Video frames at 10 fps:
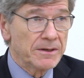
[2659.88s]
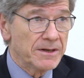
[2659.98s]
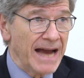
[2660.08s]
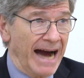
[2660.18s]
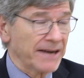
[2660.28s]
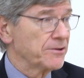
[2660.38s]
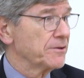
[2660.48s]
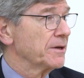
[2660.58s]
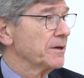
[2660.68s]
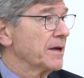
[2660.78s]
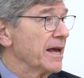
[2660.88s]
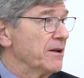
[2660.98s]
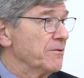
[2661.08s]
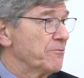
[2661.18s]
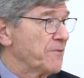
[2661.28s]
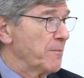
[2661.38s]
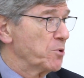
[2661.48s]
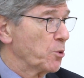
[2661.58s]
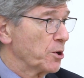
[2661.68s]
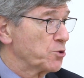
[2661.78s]
not in
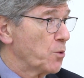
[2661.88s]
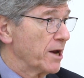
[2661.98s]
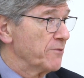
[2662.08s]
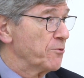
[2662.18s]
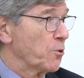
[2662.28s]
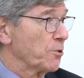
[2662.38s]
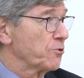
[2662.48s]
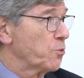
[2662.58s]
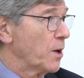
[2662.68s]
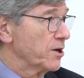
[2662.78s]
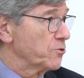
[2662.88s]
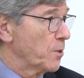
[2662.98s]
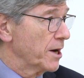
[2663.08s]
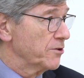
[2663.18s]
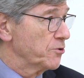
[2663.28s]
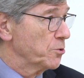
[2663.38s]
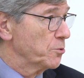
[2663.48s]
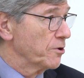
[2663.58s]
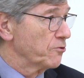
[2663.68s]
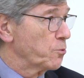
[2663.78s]
February 24th,
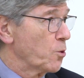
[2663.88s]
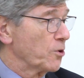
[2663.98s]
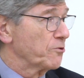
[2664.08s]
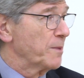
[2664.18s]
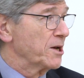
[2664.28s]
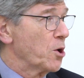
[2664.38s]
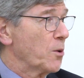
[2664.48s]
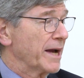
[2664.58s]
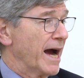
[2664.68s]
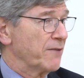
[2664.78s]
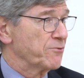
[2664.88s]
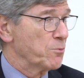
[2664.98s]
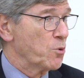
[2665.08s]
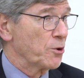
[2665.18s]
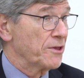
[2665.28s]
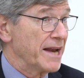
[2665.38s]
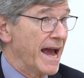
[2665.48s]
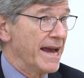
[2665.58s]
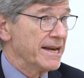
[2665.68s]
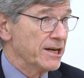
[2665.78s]
2022. This war has been going on for more than
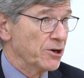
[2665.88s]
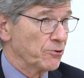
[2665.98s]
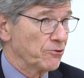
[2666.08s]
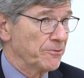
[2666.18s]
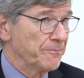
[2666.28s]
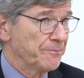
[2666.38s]
8 years.